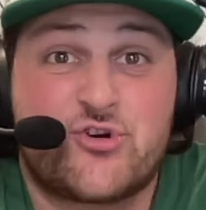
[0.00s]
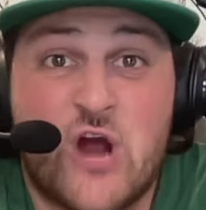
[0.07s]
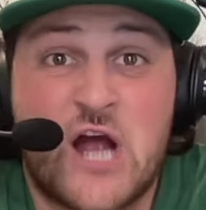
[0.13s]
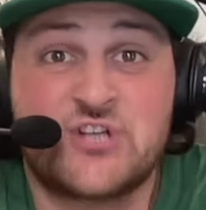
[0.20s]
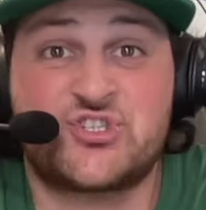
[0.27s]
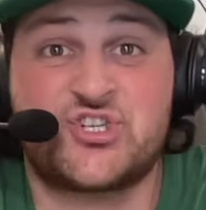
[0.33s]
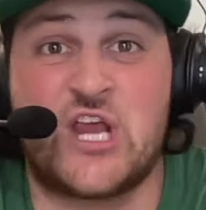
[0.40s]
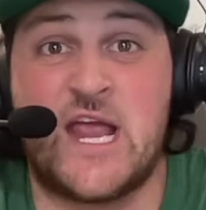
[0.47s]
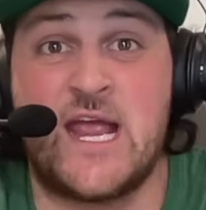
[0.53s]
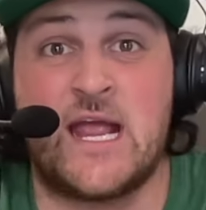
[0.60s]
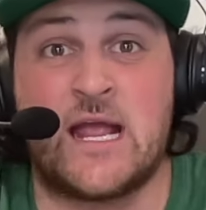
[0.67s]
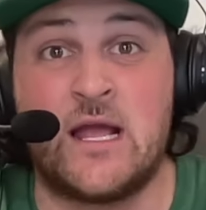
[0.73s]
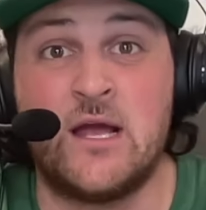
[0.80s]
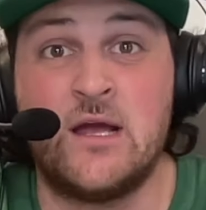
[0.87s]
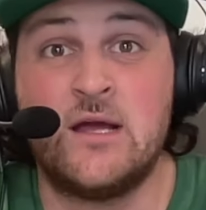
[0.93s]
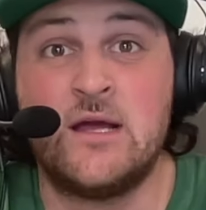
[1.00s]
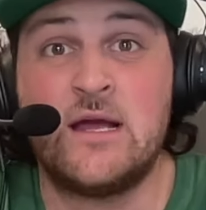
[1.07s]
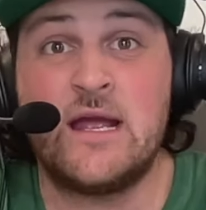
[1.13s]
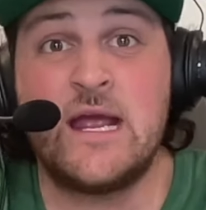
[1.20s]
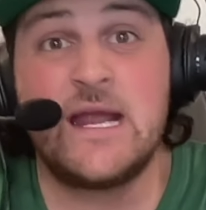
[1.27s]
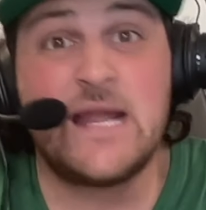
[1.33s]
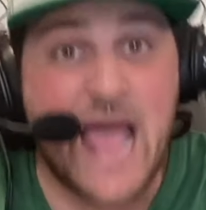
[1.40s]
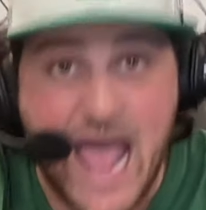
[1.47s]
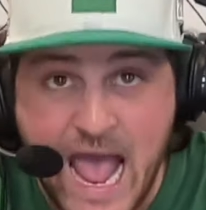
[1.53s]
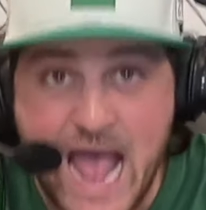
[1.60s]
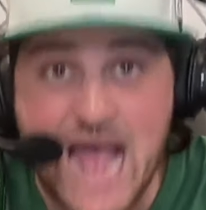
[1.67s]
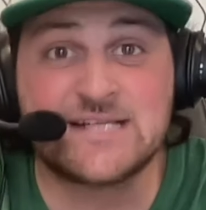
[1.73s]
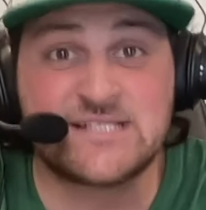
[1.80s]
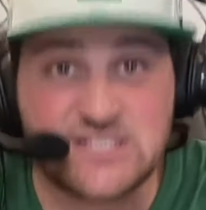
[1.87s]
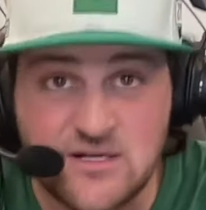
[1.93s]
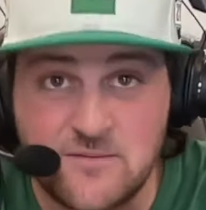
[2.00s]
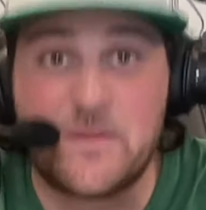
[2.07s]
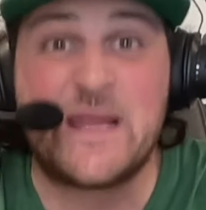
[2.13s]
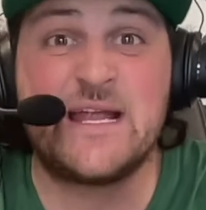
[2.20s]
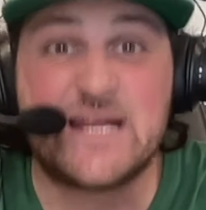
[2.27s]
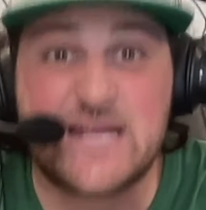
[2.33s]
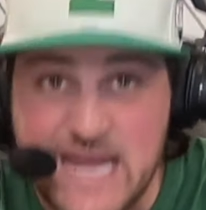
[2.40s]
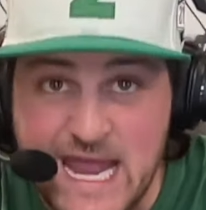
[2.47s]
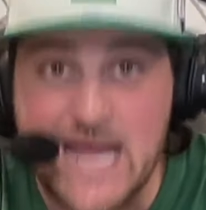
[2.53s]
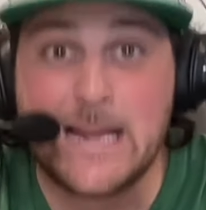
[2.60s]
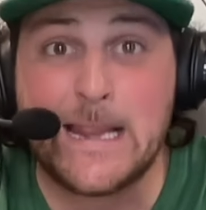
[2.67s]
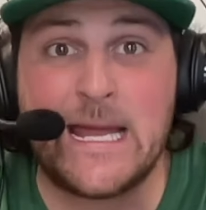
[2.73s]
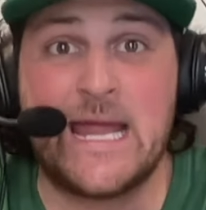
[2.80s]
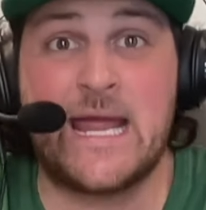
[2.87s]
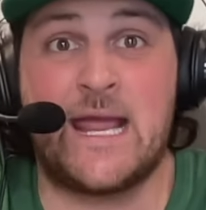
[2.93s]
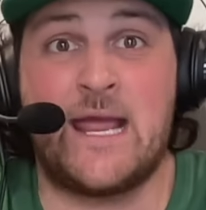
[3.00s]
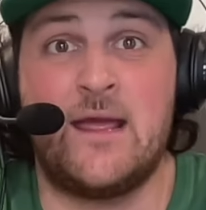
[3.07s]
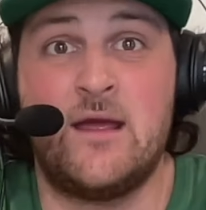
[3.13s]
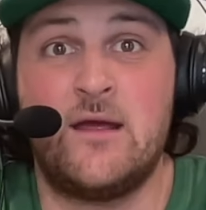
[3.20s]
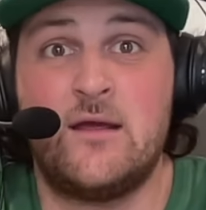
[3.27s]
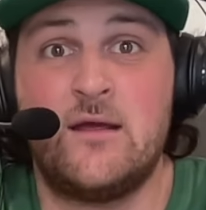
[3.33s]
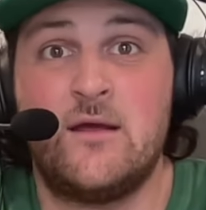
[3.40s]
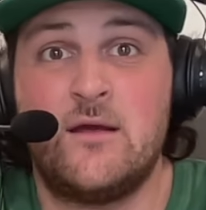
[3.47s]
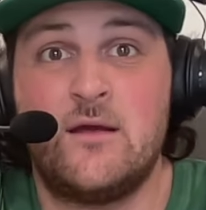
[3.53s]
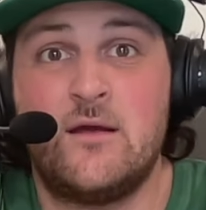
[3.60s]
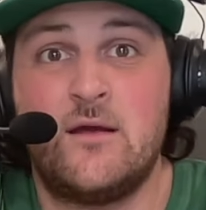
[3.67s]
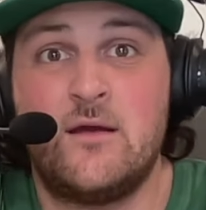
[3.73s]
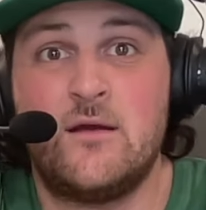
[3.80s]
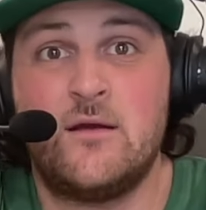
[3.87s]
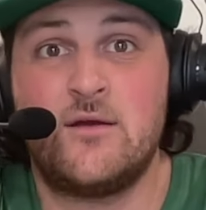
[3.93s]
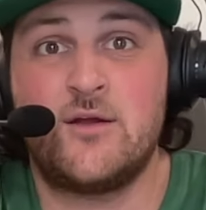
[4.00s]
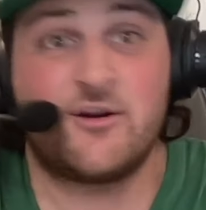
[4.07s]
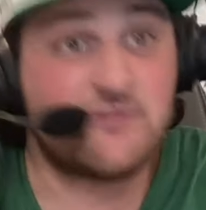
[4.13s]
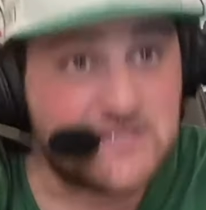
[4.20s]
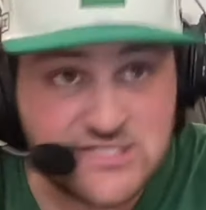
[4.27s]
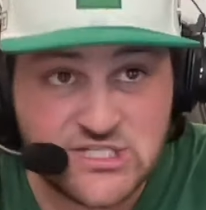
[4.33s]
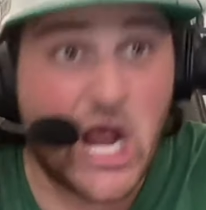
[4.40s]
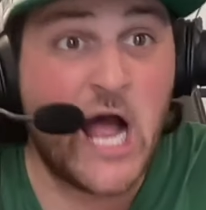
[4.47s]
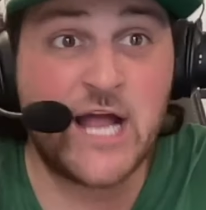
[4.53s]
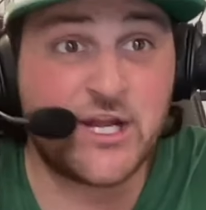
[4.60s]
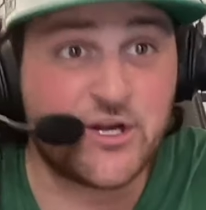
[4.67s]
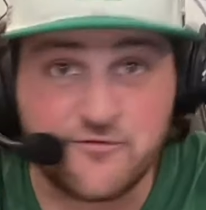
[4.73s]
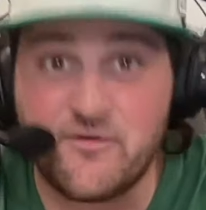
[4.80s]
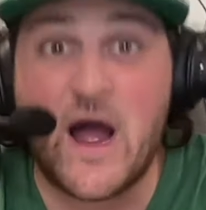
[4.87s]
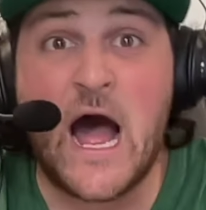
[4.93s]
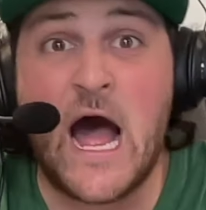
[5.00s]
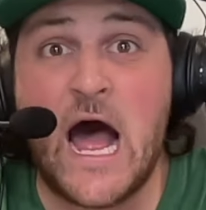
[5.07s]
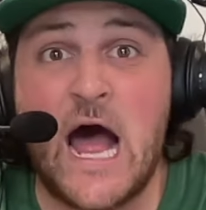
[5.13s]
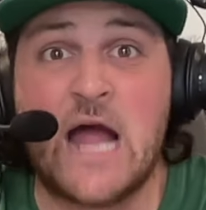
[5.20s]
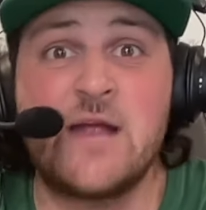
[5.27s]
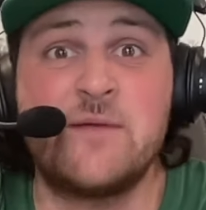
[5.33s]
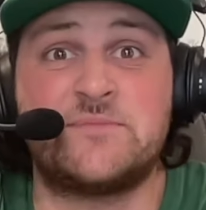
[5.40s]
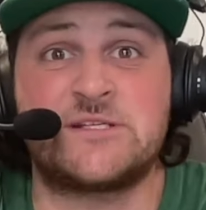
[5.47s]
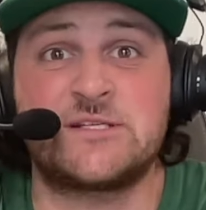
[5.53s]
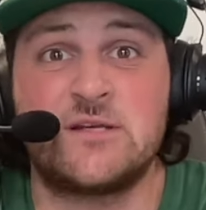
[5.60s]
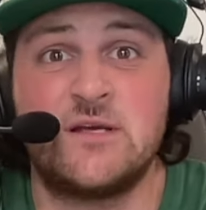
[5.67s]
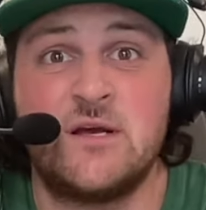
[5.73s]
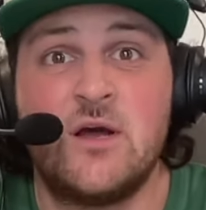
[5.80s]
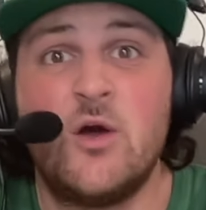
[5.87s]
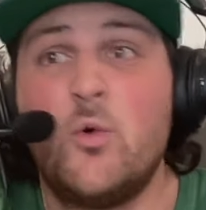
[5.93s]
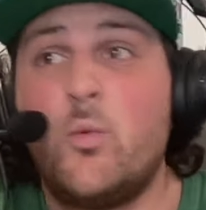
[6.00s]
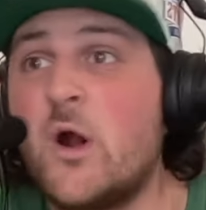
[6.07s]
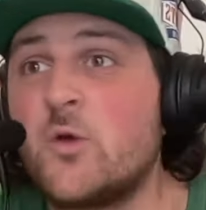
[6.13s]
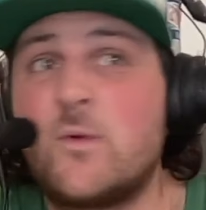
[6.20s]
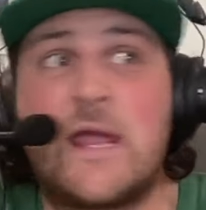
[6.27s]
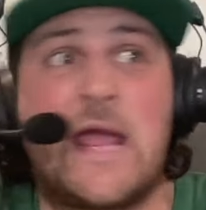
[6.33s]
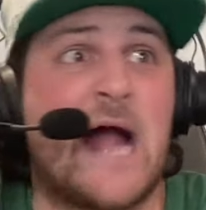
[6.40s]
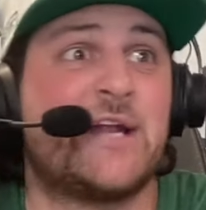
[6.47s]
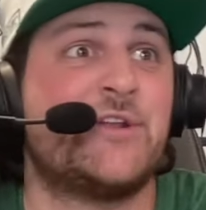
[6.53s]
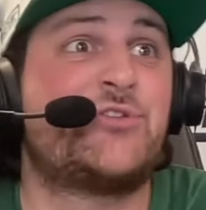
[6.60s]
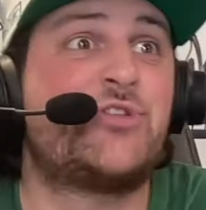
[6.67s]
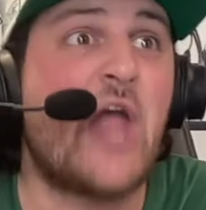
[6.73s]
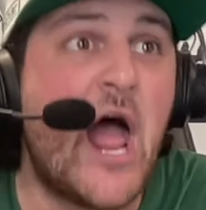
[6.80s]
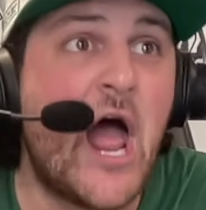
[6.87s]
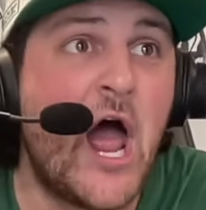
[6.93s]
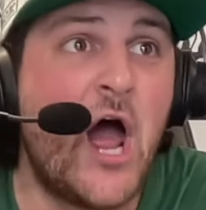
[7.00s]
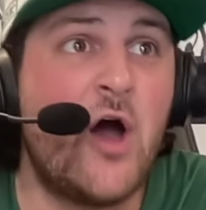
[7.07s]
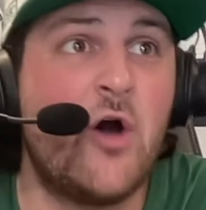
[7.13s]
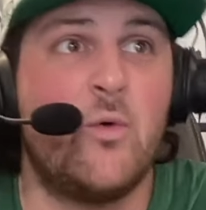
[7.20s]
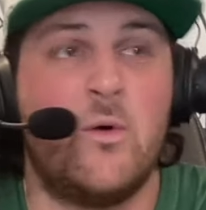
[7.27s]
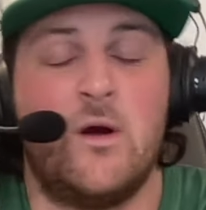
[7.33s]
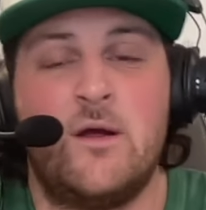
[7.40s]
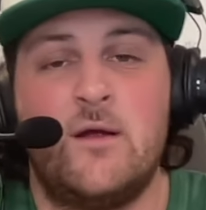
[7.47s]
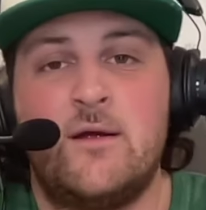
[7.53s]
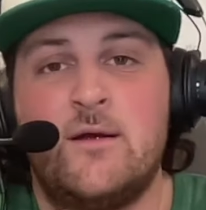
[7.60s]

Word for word: crushing. It has to be killing your entire vibes. What do we got to do?